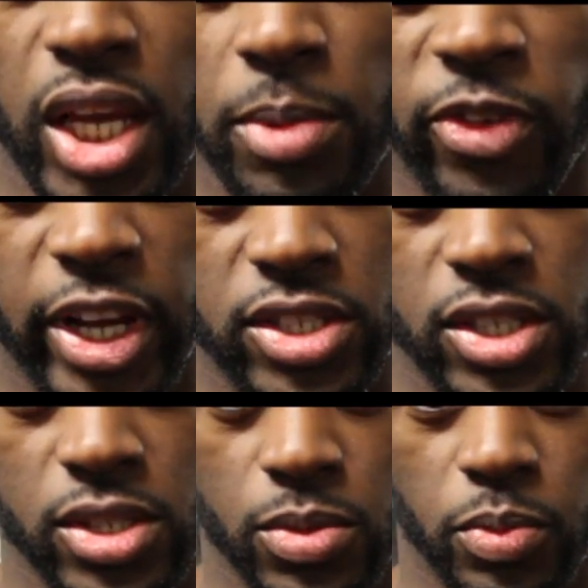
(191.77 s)
the hip
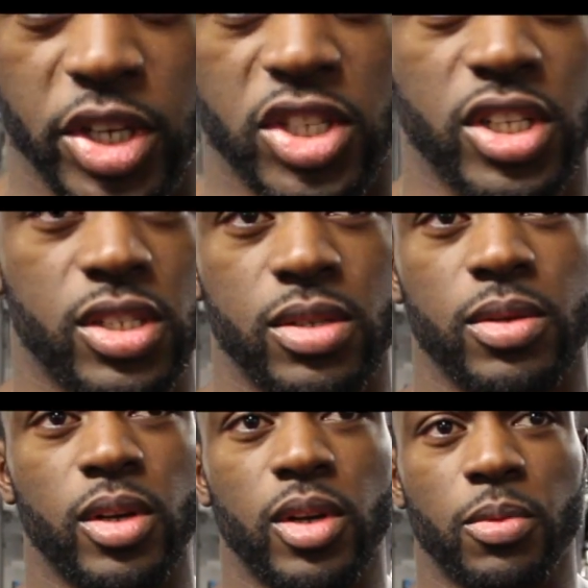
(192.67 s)
flexors, which is
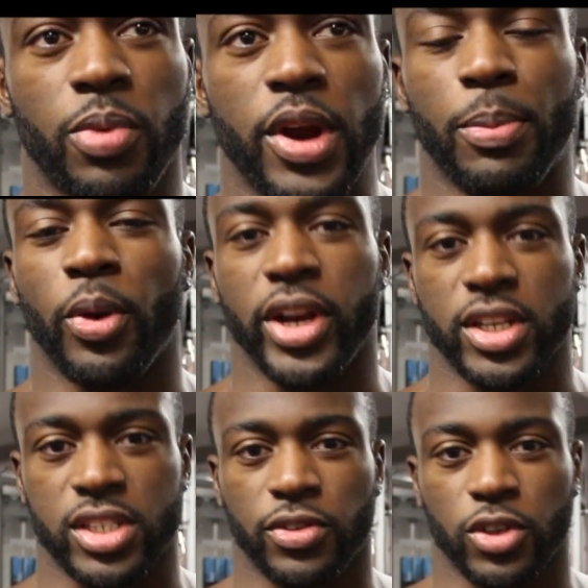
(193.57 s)
pretty
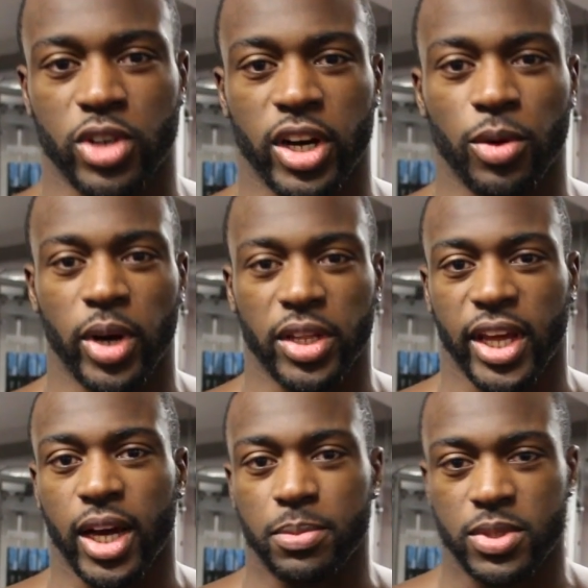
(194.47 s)
pointless if you're trying to work
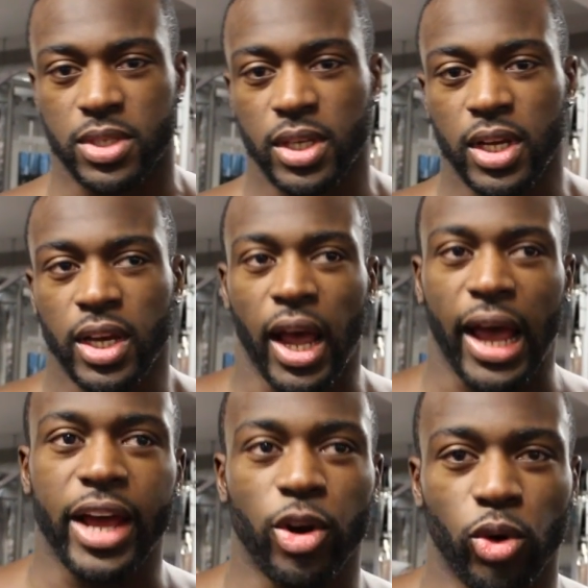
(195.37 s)
the abs.
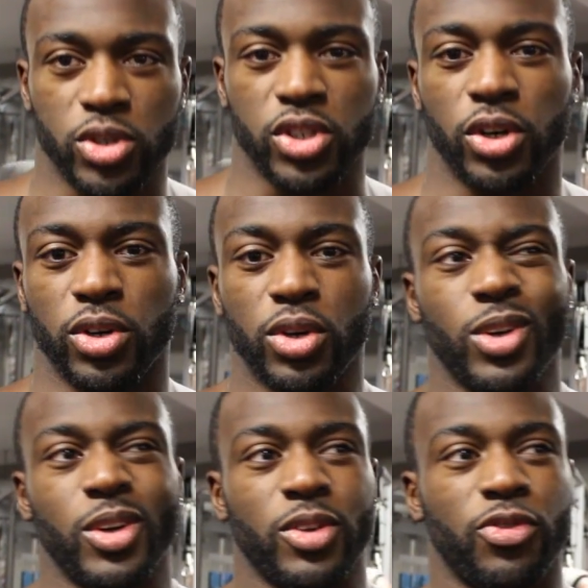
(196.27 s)
And also
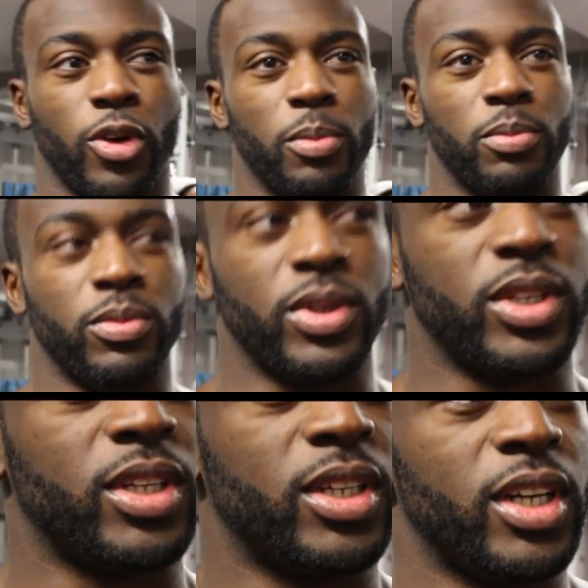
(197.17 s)
from
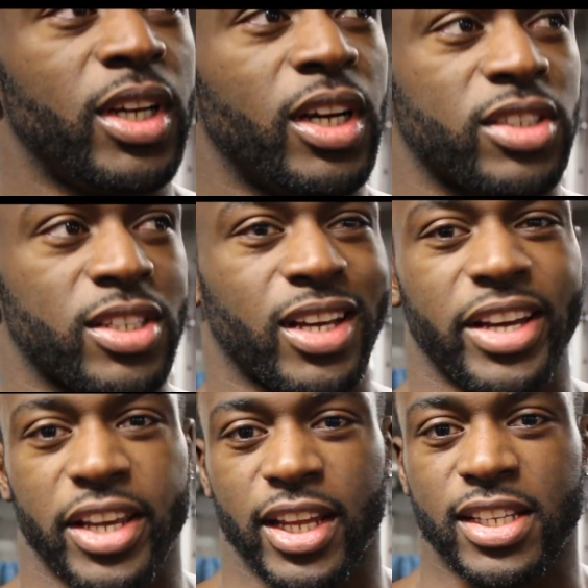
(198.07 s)
a
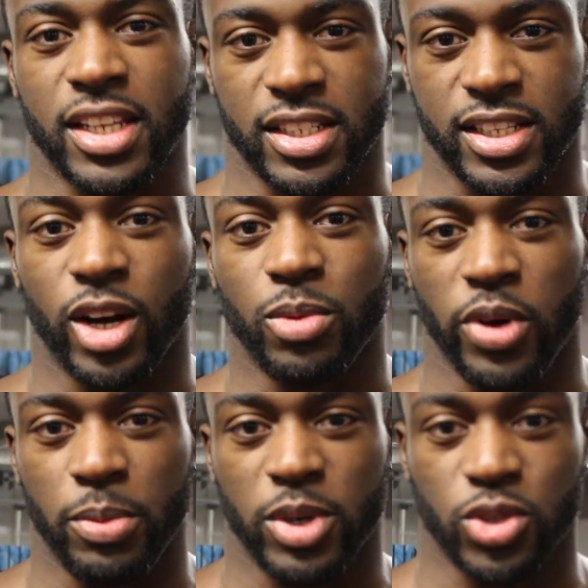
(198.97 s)
society that sits down
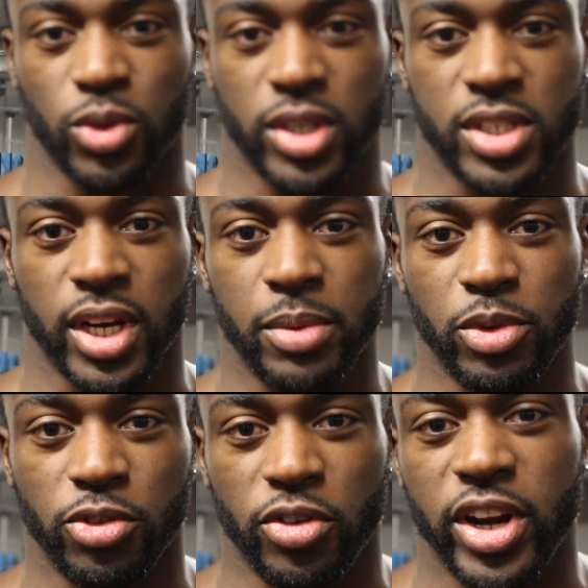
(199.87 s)
pretty much all the time,
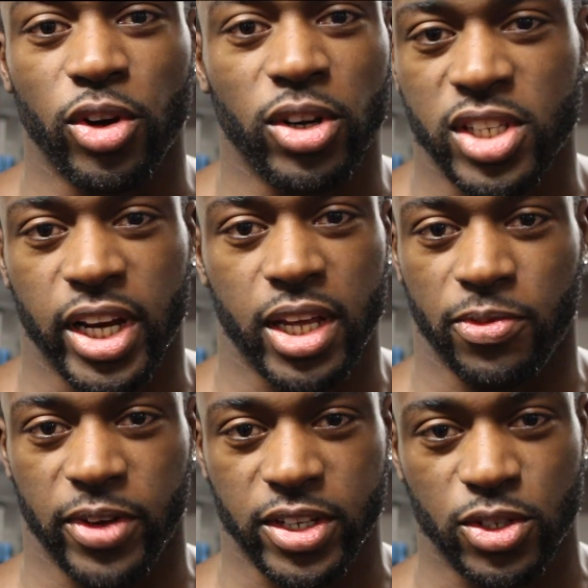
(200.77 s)
you've already got tight hip
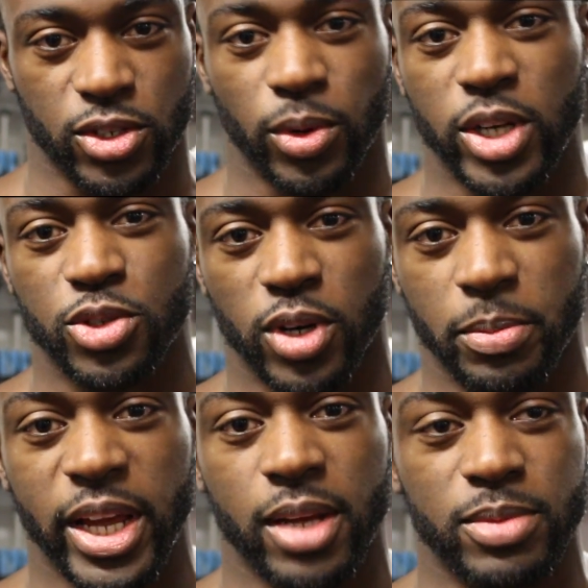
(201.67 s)
flexors, so why do you want to
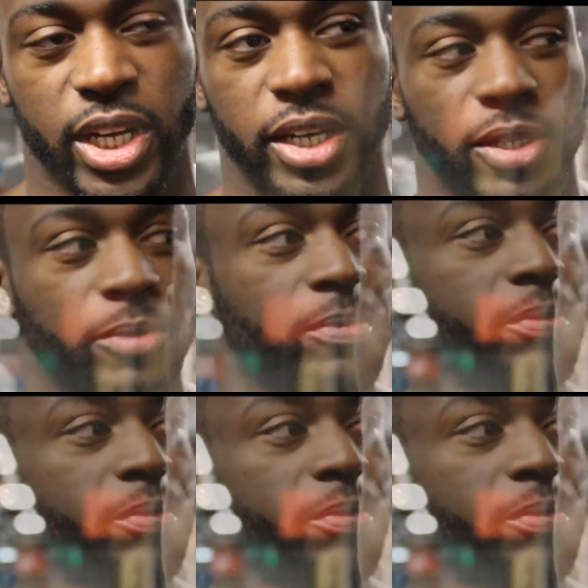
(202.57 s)
make them tighter?